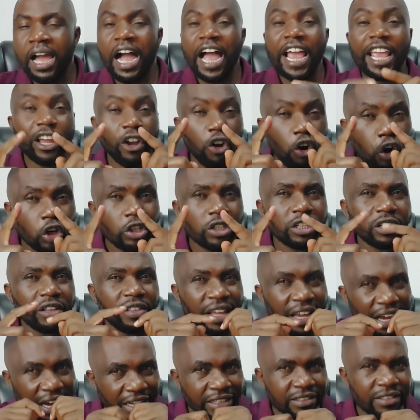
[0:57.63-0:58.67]
I got
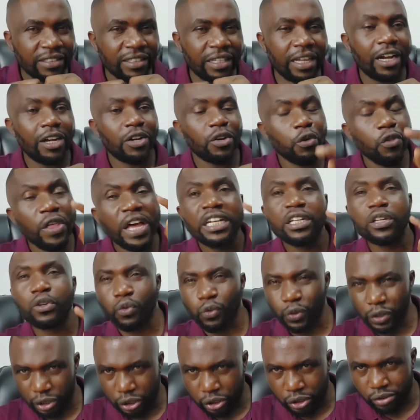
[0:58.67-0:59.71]
the answer to
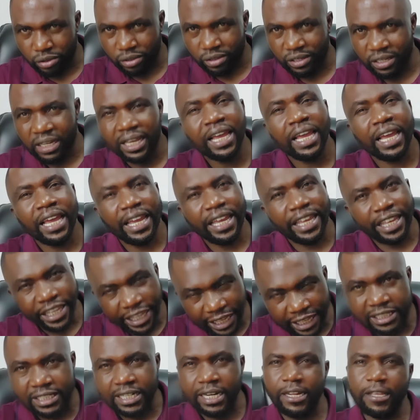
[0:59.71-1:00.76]
that question
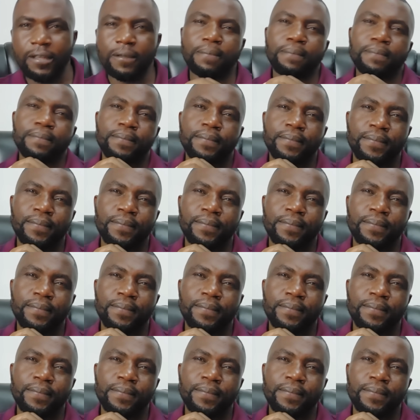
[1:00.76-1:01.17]
yesterday.